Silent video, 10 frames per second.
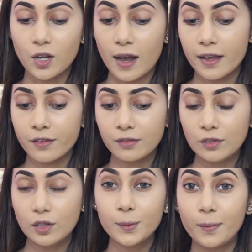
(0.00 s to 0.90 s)
I have
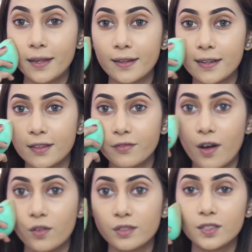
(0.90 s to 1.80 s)
fully blended the
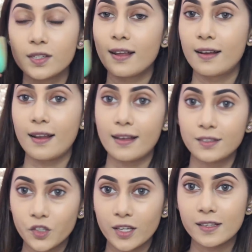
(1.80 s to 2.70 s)
foundation, and
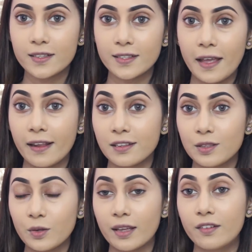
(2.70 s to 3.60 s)
as you can see, it
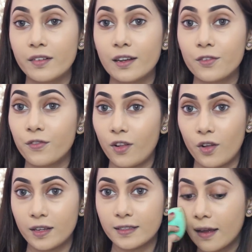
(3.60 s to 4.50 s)
is looking really
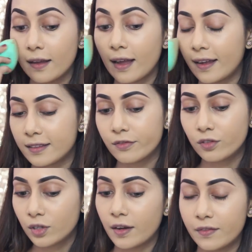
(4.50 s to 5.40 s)
flawless and
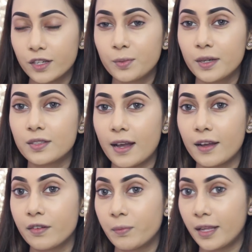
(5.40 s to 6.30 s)
full coverage because I
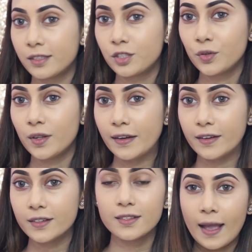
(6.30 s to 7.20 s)
have applied 2
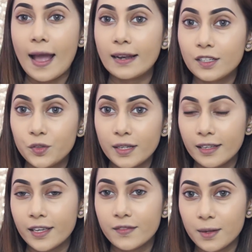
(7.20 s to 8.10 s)
layers, and it
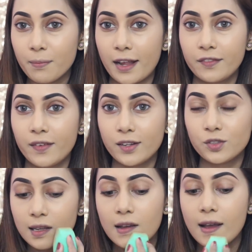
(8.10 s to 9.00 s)
really gives a matte
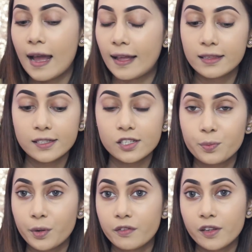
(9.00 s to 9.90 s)
finish, and this
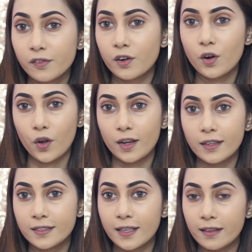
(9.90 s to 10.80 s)
is perfect for
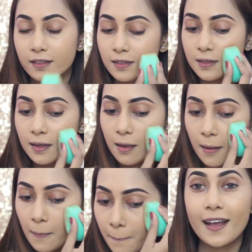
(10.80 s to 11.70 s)
oily skins.
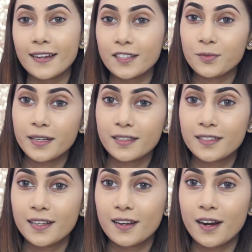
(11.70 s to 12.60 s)
And as my
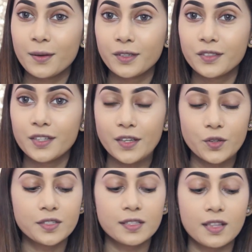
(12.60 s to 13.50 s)
concealer, I'm going to
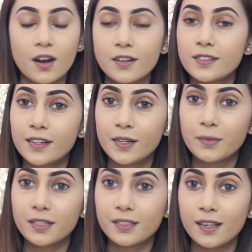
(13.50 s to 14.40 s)
use Nars
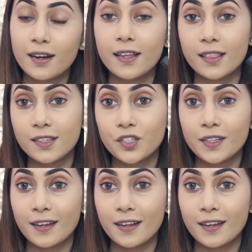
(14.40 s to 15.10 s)
Cream Concealer in the shade